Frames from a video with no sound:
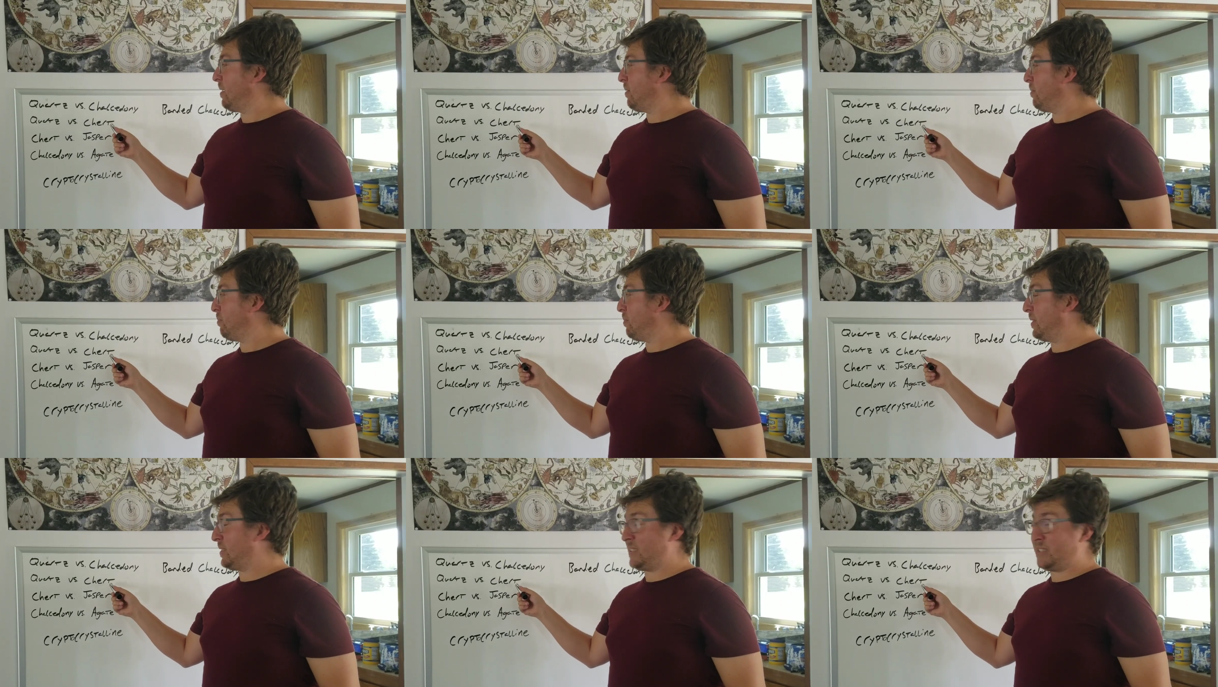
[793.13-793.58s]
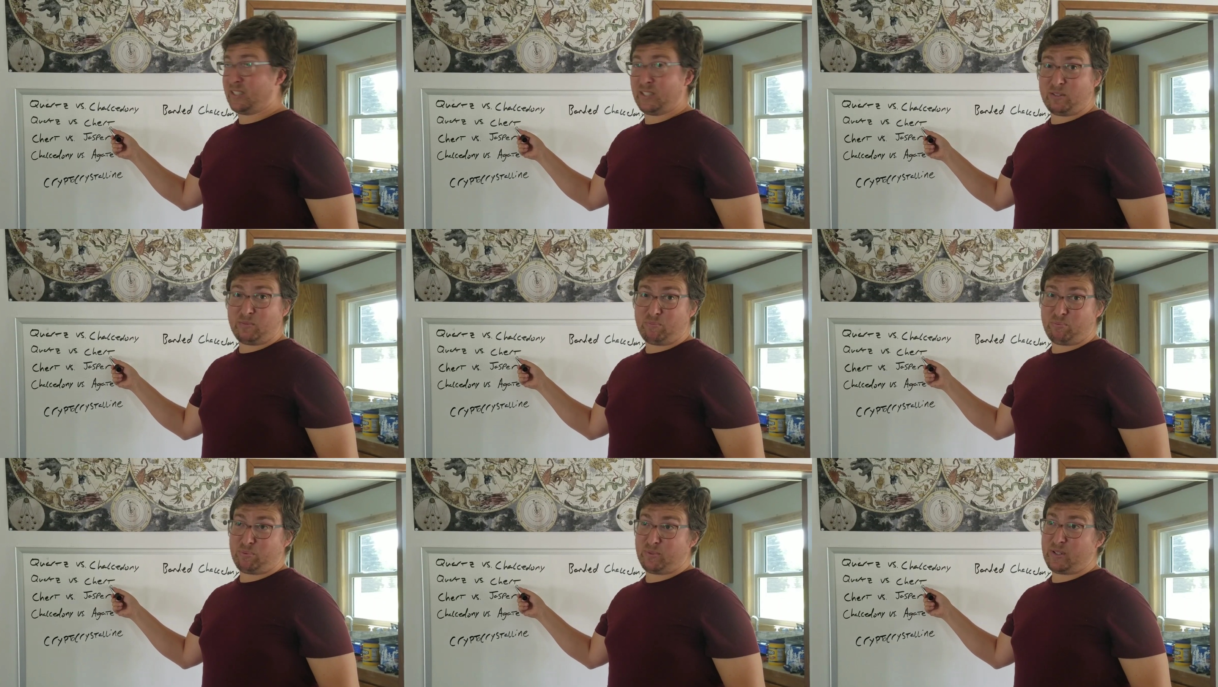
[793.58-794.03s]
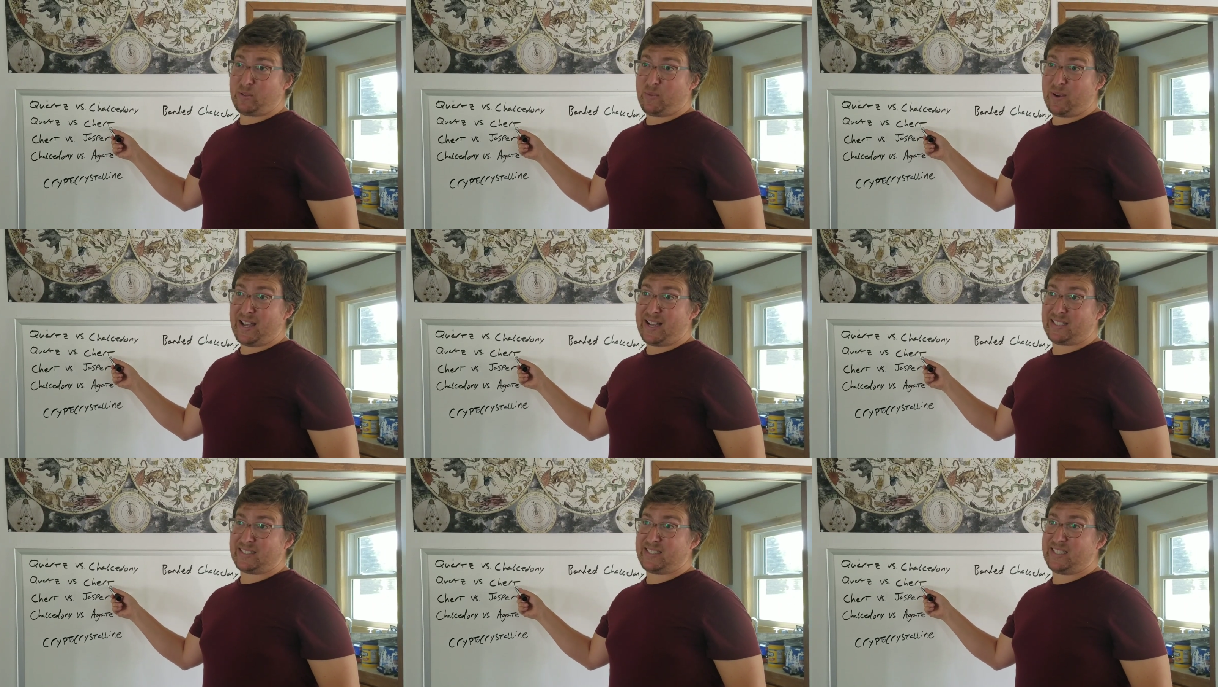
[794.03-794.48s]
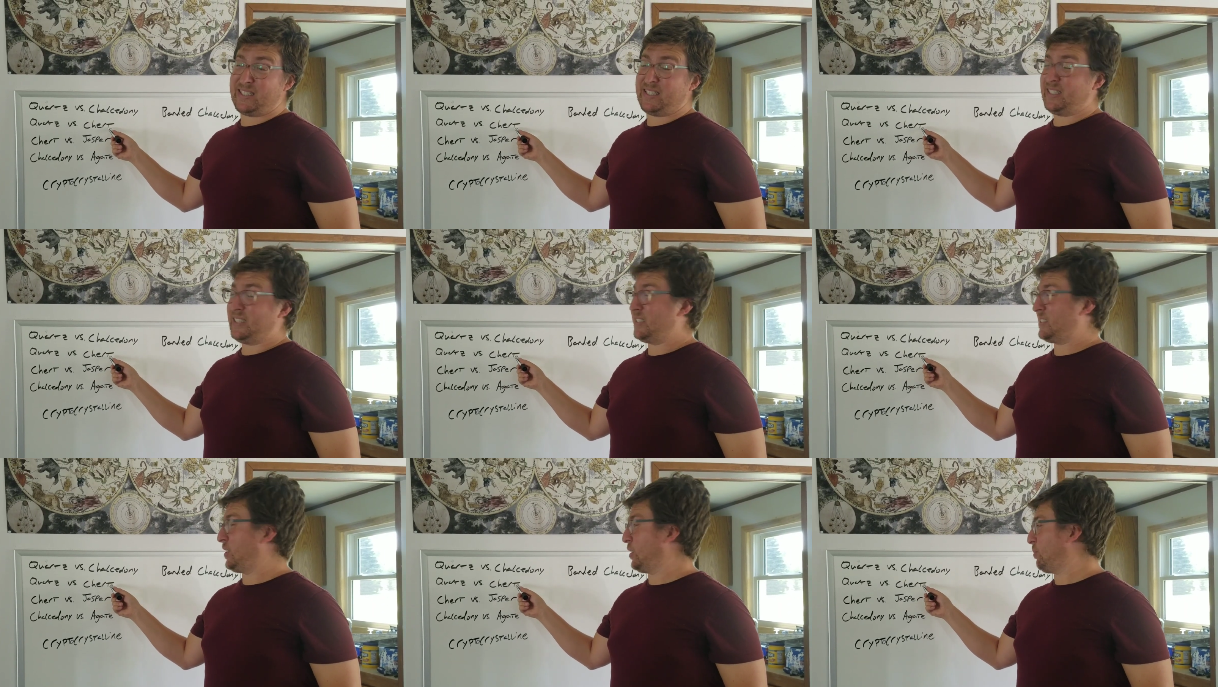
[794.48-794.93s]
but still pretty waxy,
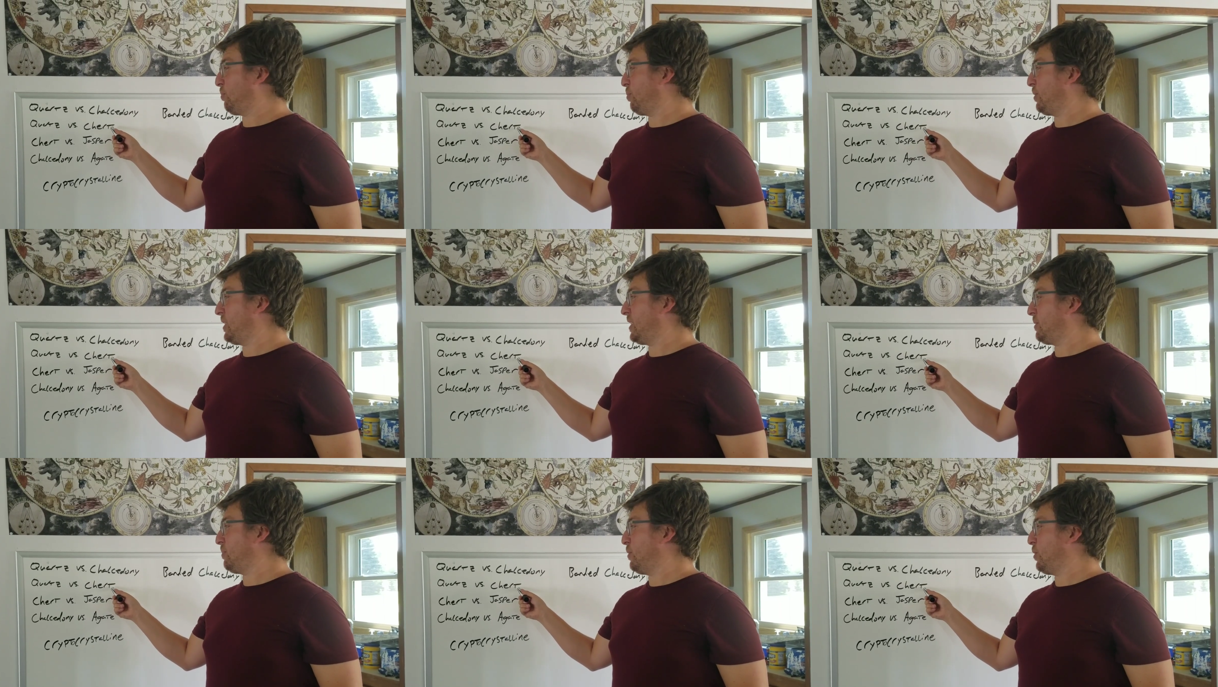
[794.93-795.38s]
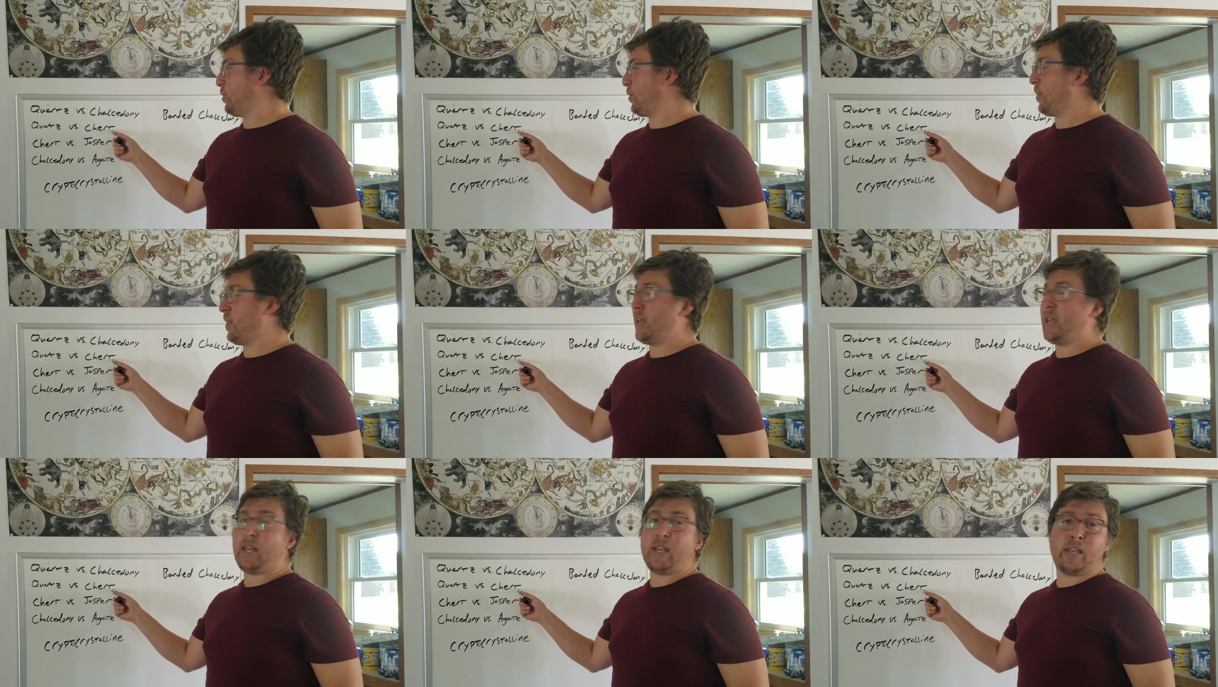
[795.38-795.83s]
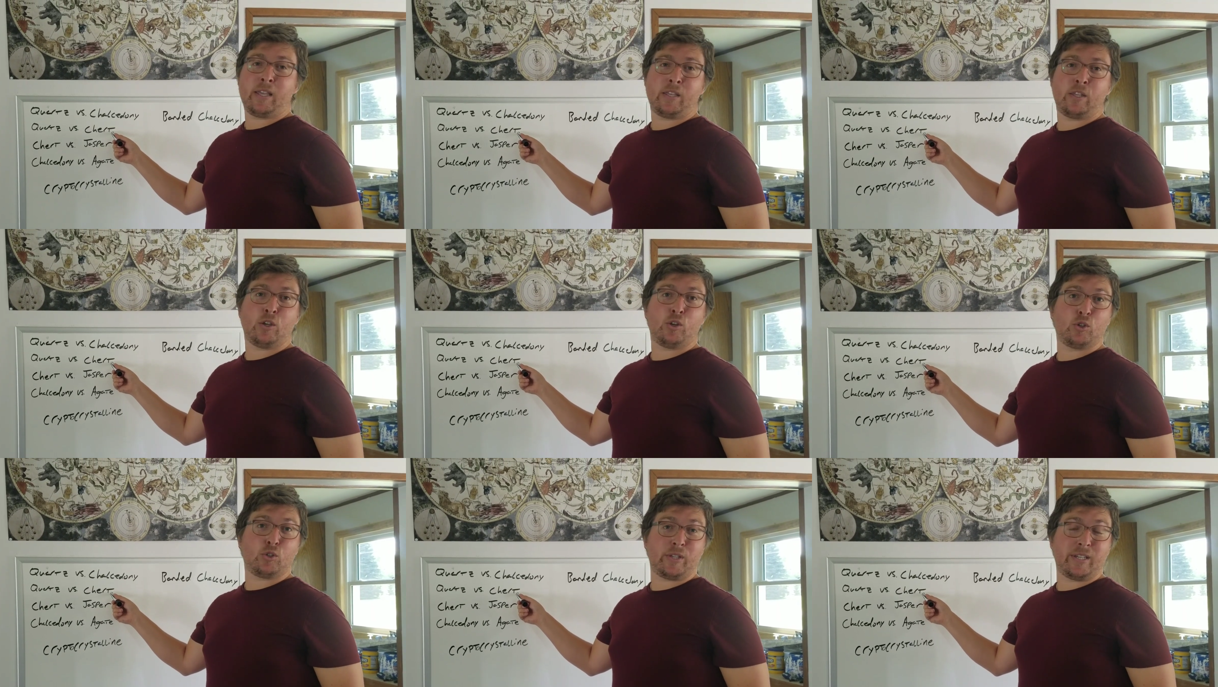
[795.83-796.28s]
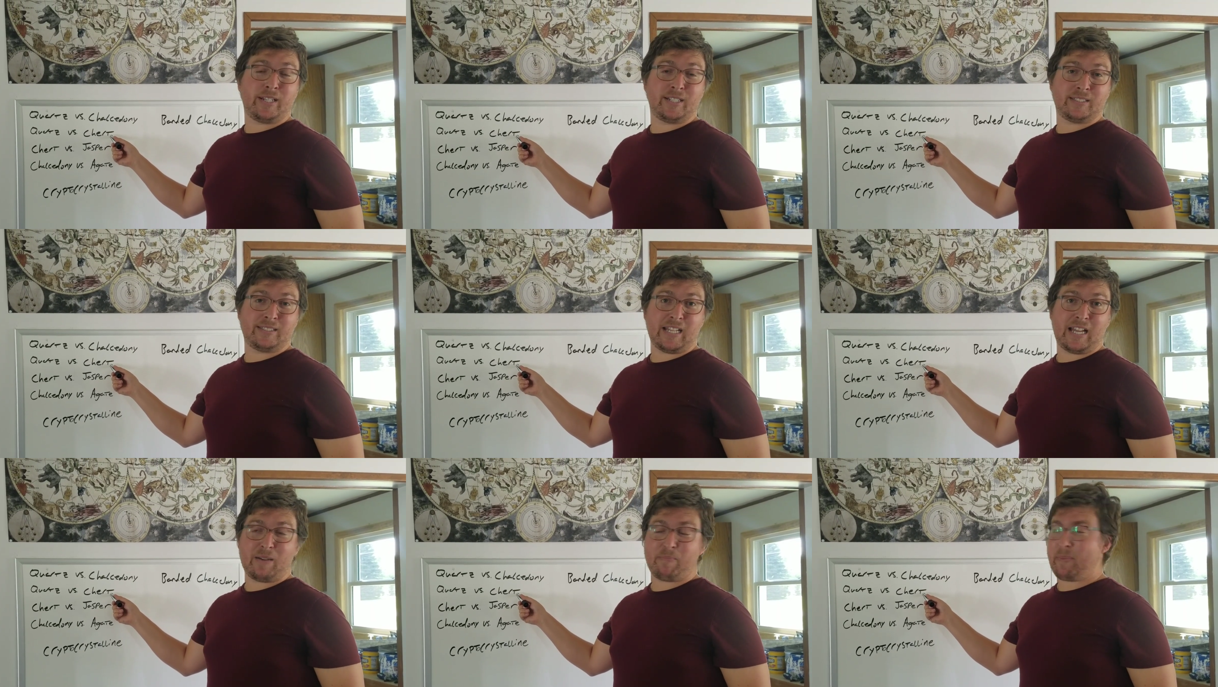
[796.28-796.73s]
still pretty smooth, usually does
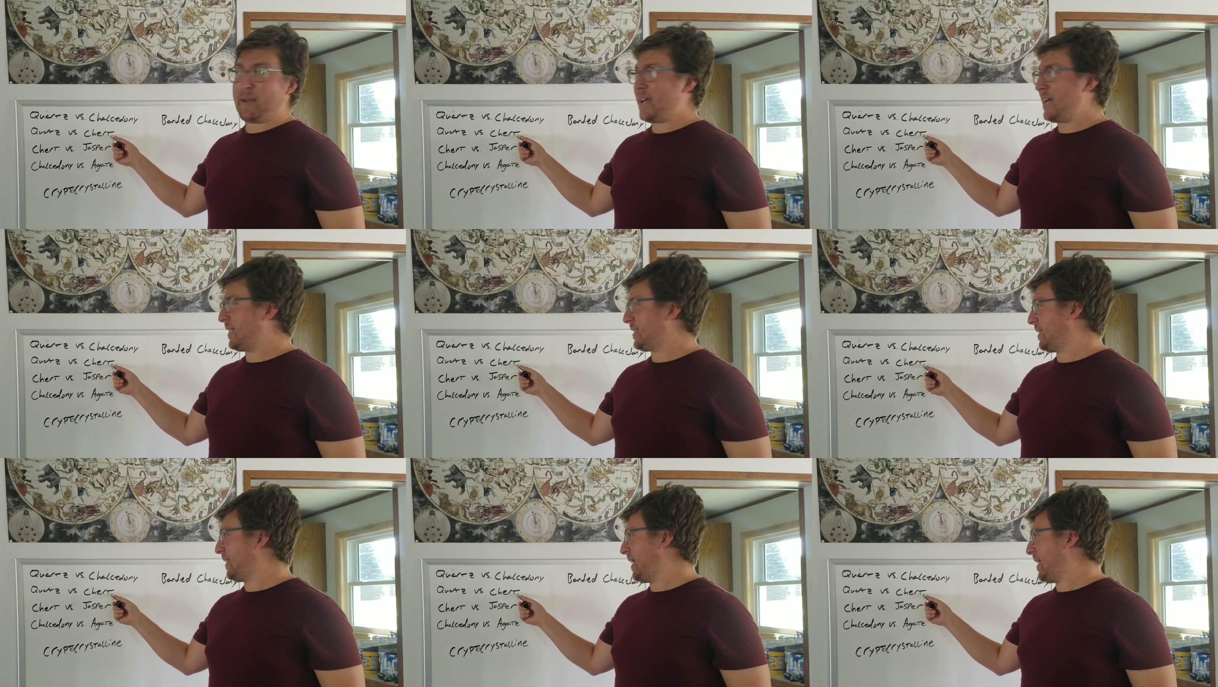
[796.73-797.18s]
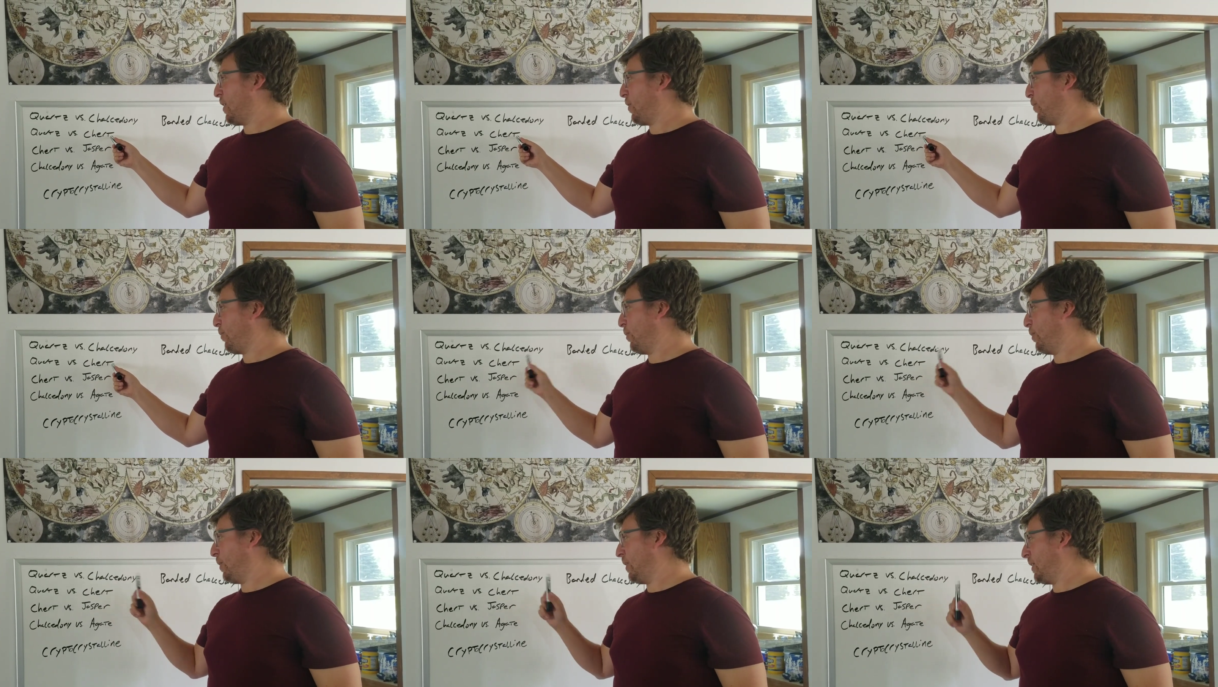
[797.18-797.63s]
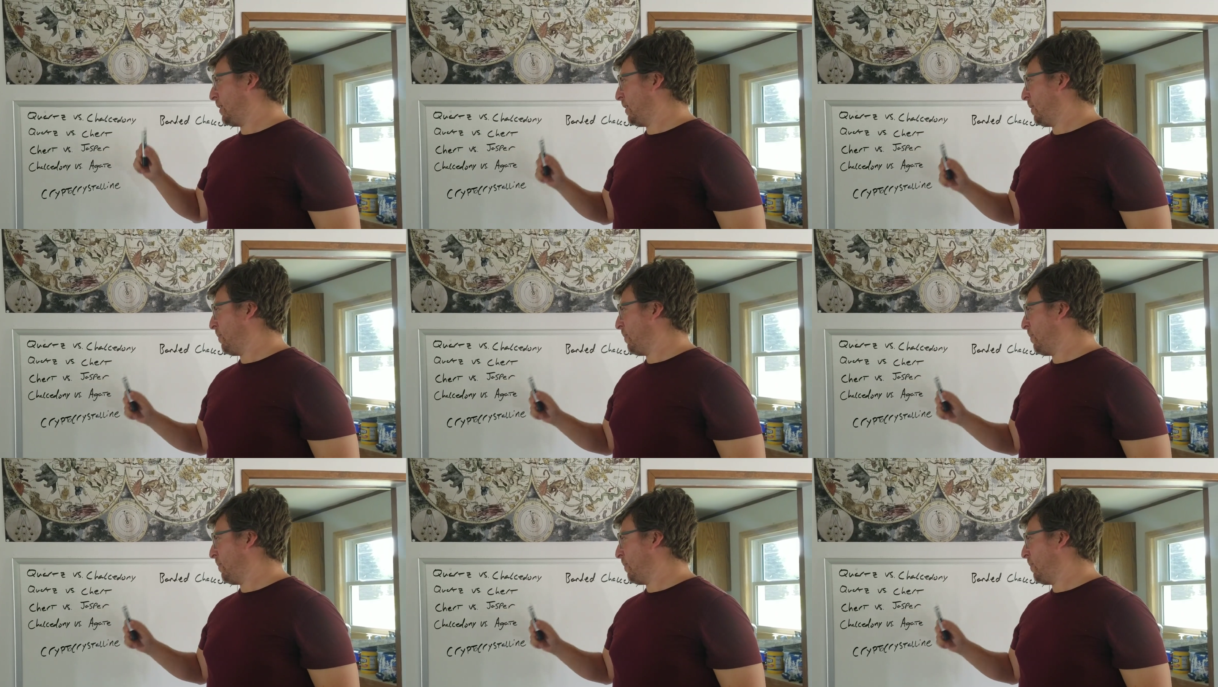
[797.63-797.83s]
not pass light through it.